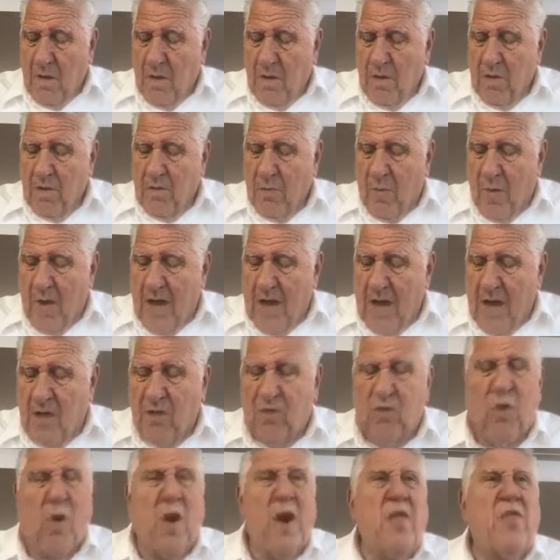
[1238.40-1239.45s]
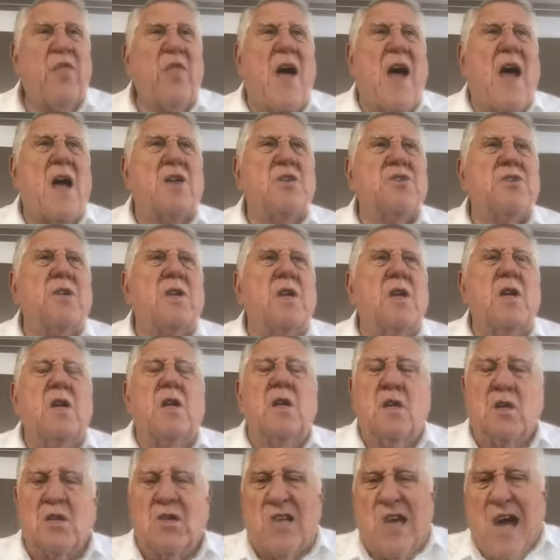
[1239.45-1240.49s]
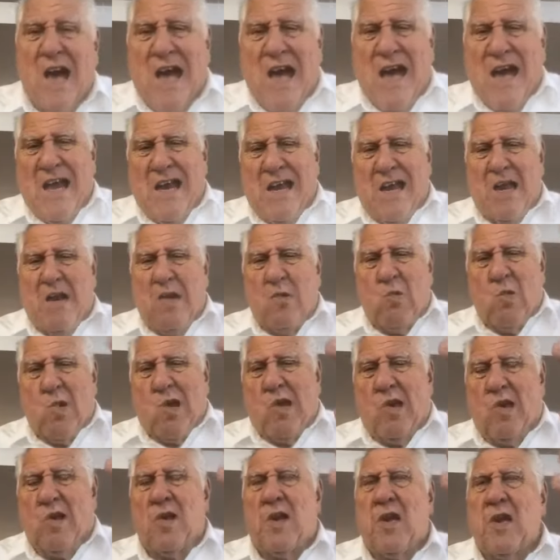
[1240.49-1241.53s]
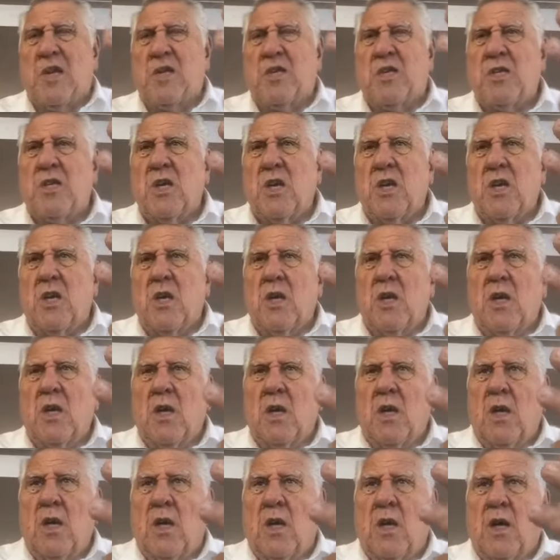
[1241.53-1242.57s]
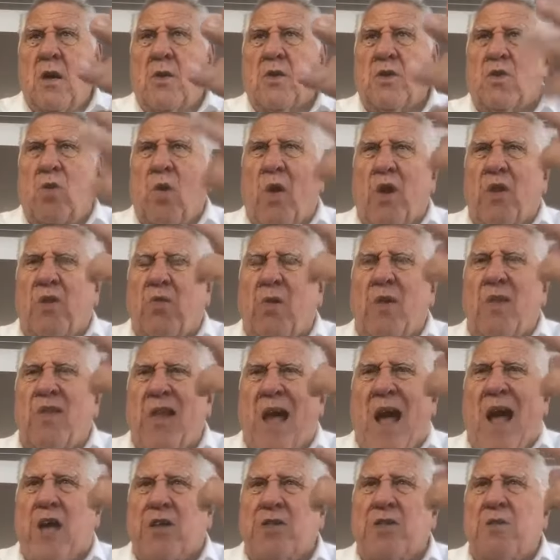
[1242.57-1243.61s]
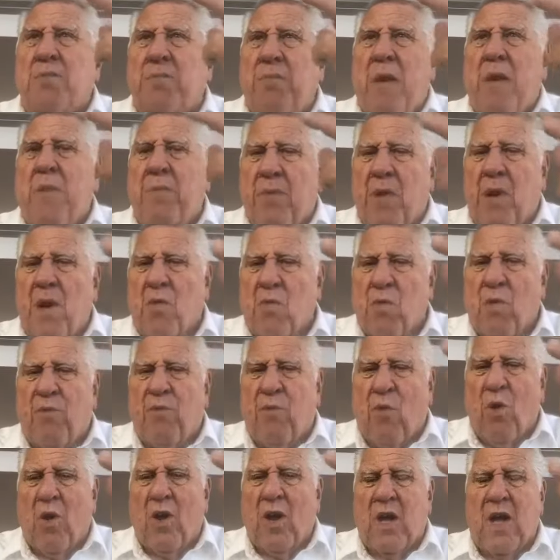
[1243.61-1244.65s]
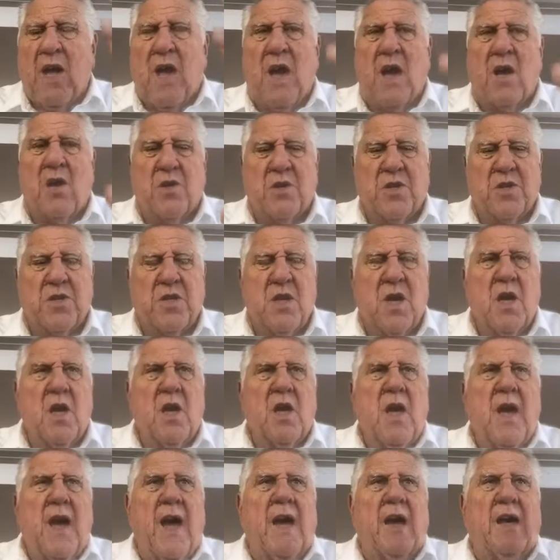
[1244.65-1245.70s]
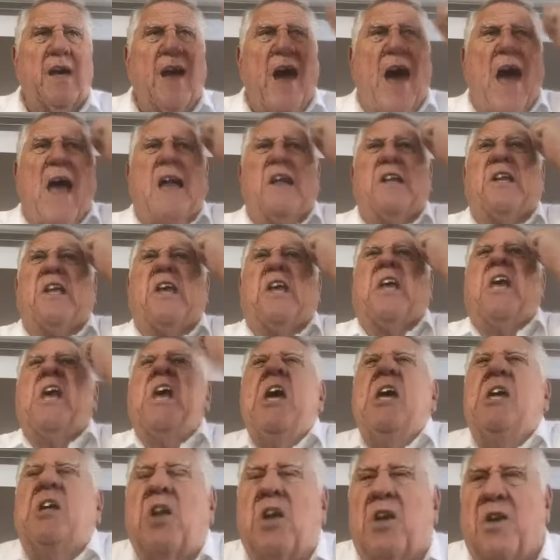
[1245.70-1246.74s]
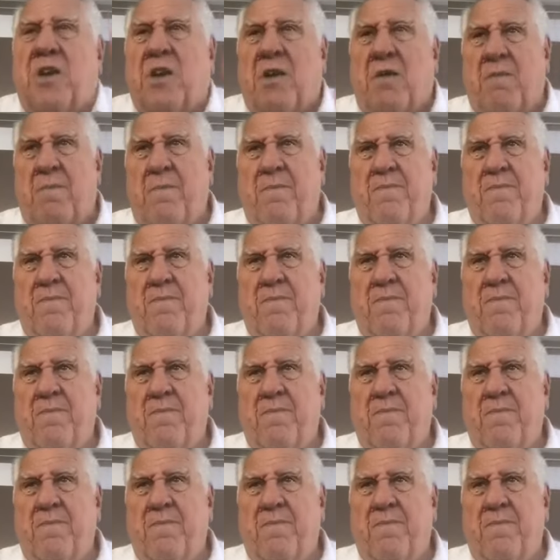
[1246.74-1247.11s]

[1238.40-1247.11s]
23,000. God in the wilderness, there was 23,000 people that were fornicators, and God killed them.